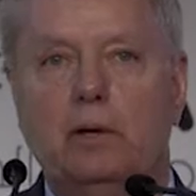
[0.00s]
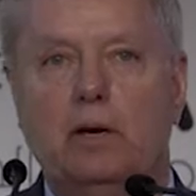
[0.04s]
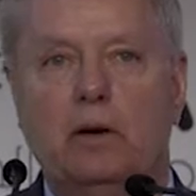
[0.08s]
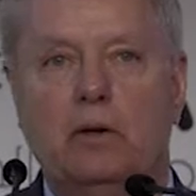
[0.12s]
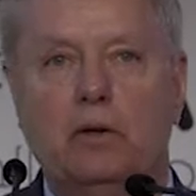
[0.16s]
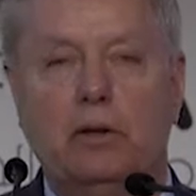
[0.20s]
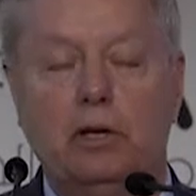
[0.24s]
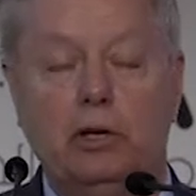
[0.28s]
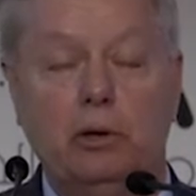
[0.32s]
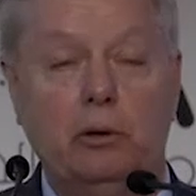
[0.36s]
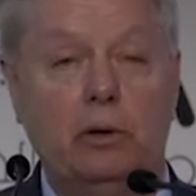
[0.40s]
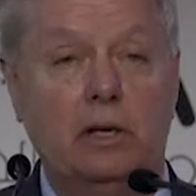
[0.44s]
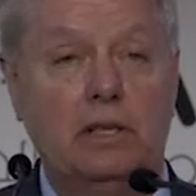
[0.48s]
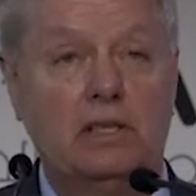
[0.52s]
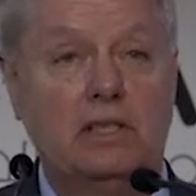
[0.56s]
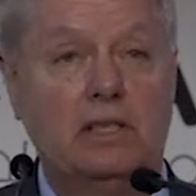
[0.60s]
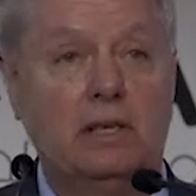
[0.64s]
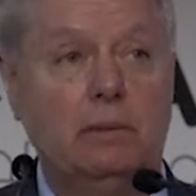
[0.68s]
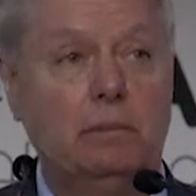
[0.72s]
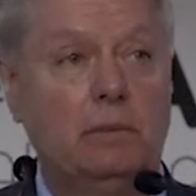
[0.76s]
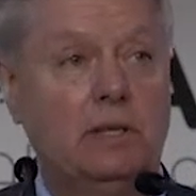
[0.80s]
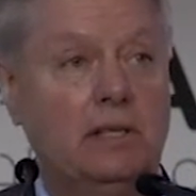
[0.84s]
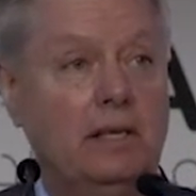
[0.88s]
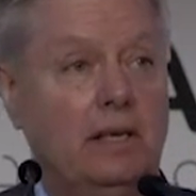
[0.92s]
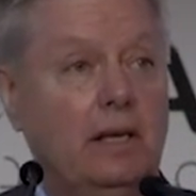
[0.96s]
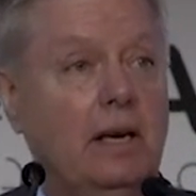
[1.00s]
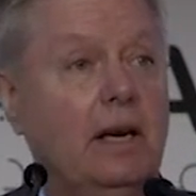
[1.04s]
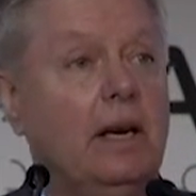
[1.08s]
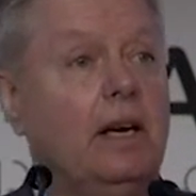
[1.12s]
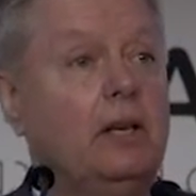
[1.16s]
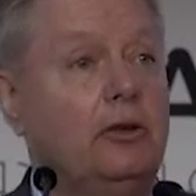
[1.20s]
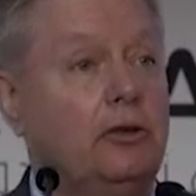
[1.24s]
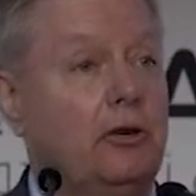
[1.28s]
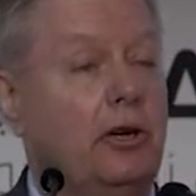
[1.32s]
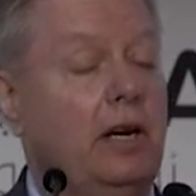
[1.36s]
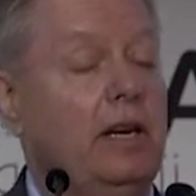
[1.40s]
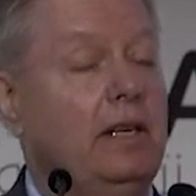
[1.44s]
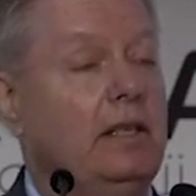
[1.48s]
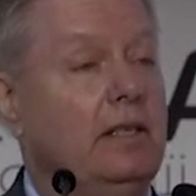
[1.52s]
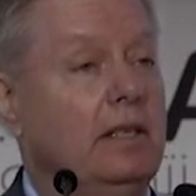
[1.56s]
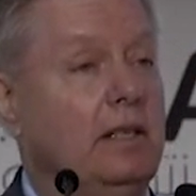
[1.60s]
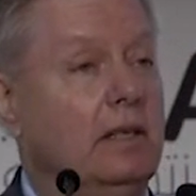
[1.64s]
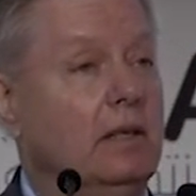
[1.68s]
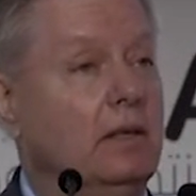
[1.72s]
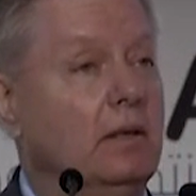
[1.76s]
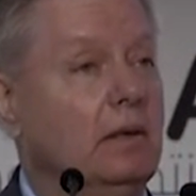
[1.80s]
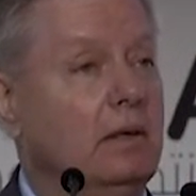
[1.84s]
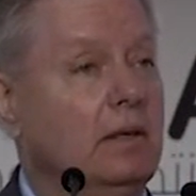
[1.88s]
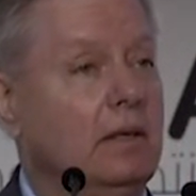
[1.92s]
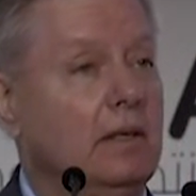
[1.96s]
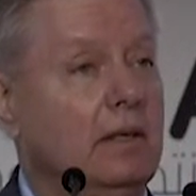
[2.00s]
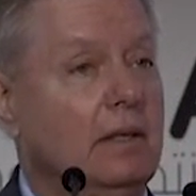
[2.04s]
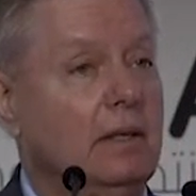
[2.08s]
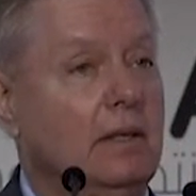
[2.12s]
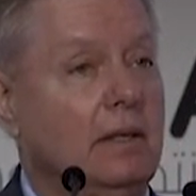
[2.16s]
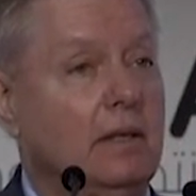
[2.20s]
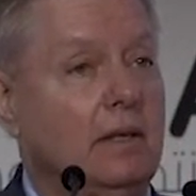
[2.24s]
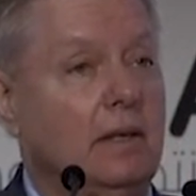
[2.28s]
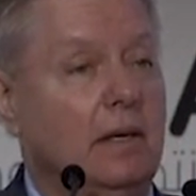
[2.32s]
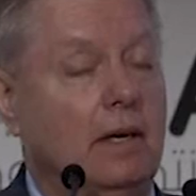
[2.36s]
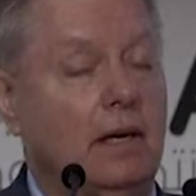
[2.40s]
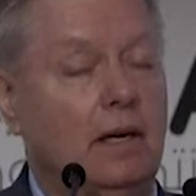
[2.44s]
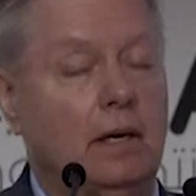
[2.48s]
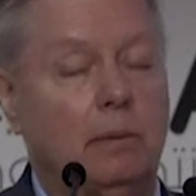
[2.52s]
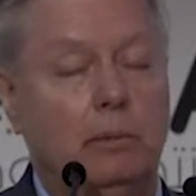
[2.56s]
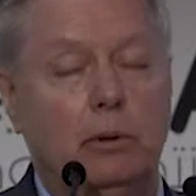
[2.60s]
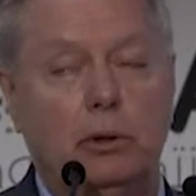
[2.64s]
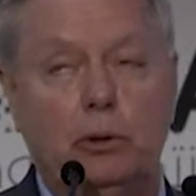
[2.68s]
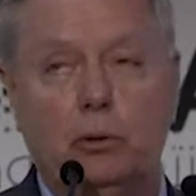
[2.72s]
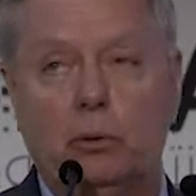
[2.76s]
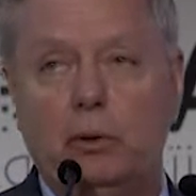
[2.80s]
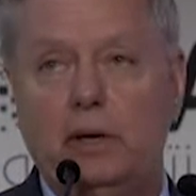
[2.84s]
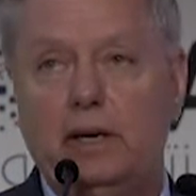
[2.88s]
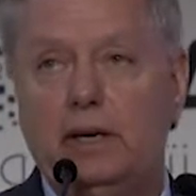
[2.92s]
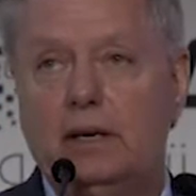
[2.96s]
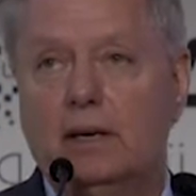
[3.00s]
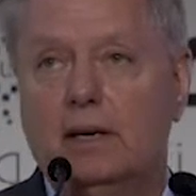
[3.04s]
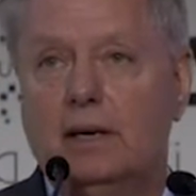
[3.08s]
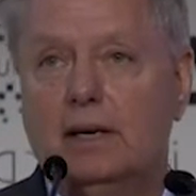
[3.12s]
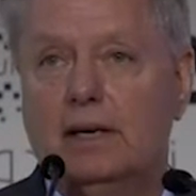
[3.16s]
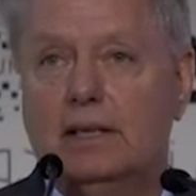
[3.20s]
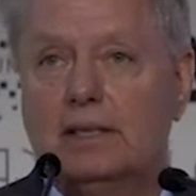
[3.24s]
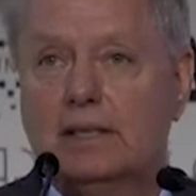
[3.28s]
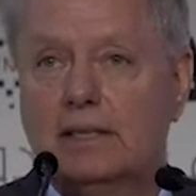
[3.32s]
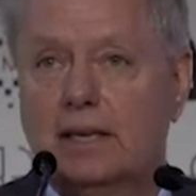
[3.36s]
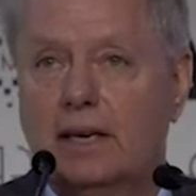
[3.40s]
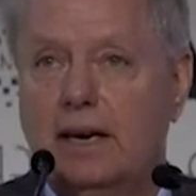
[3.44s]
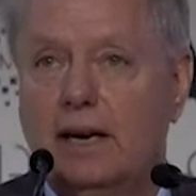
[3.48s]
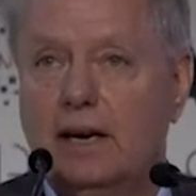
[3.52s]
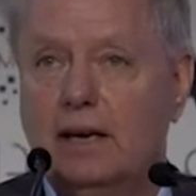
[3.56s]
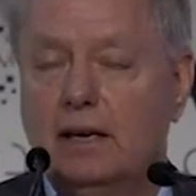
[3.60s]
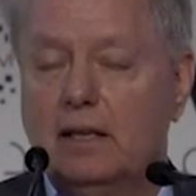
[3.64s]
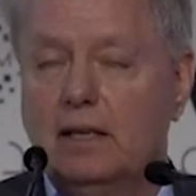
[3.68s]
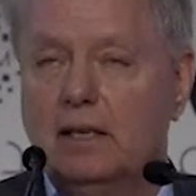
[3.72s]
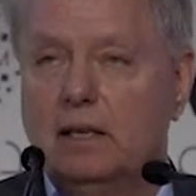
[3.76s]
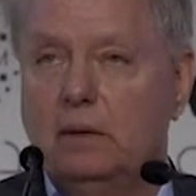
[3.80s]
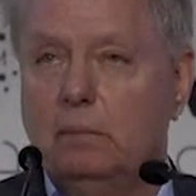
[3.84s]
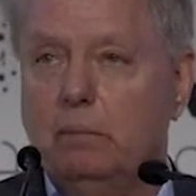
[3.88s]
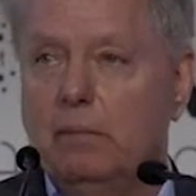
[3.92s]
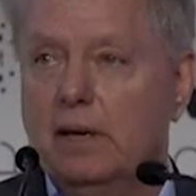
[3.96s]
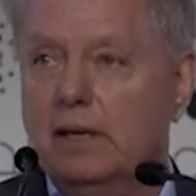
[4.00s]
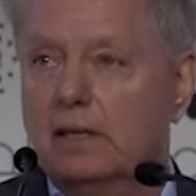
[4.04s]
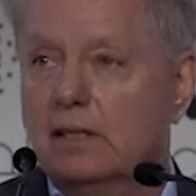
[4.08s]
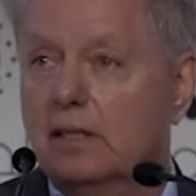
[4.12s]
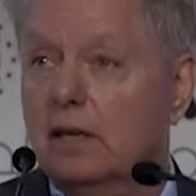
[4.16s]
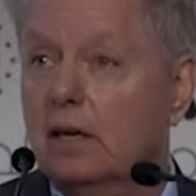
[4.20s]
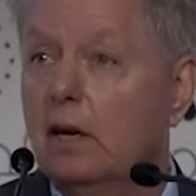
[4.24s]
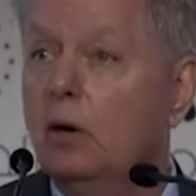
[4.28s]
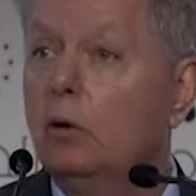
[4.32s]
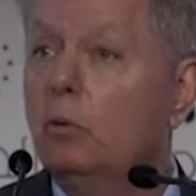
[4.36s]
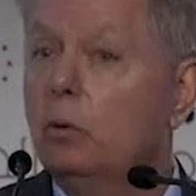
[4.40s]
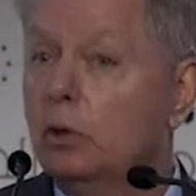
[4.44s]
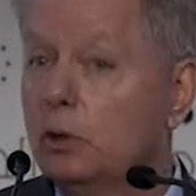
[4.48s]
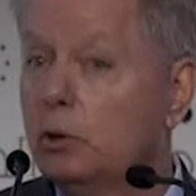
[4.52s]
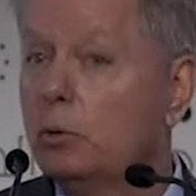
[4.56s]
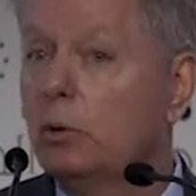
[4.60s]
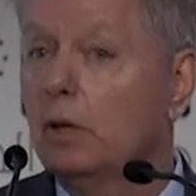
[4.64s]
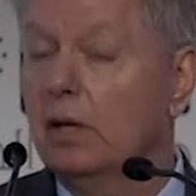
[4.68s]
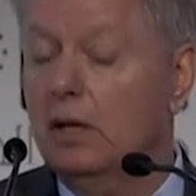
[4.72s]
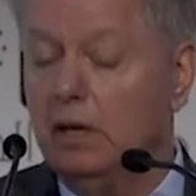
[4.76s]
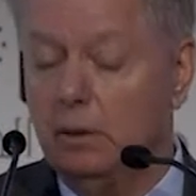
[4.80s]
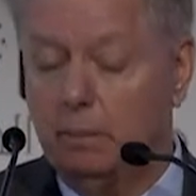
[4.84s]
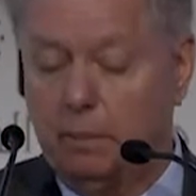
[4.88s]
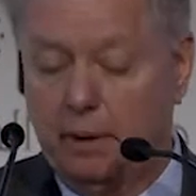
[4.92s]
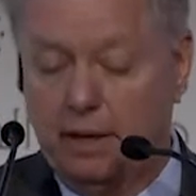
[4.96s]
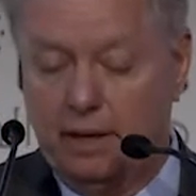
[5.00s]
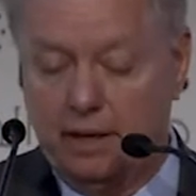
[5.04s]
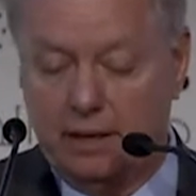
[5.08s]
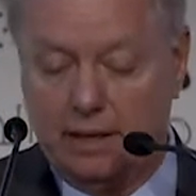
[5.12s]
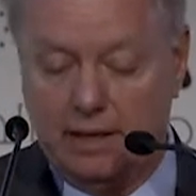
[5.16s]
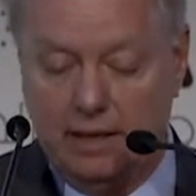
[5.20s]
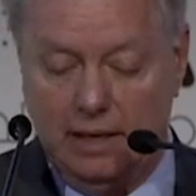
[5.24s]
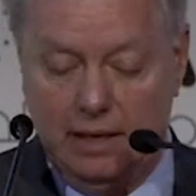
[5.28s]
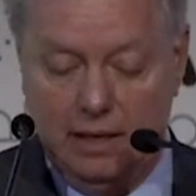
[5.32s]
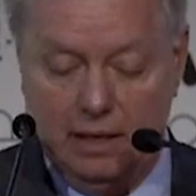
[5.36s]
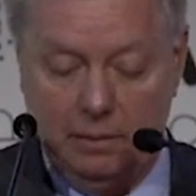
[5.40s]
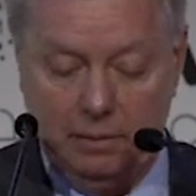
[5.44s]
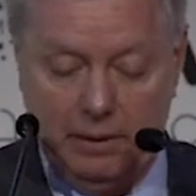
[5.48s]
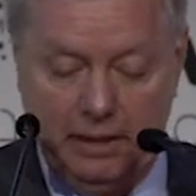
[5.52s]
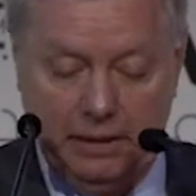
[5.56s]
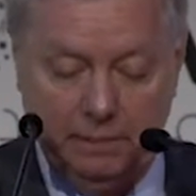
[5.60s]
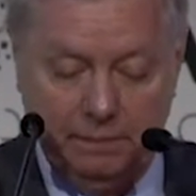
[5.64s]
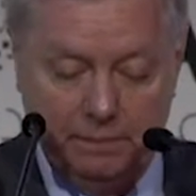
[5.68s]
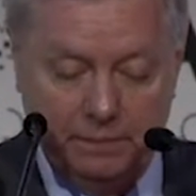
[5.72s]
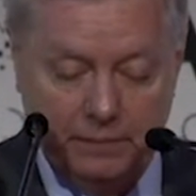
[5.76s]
on the USMCA trade deal between us, Canada, and Mexico, which will help our economy.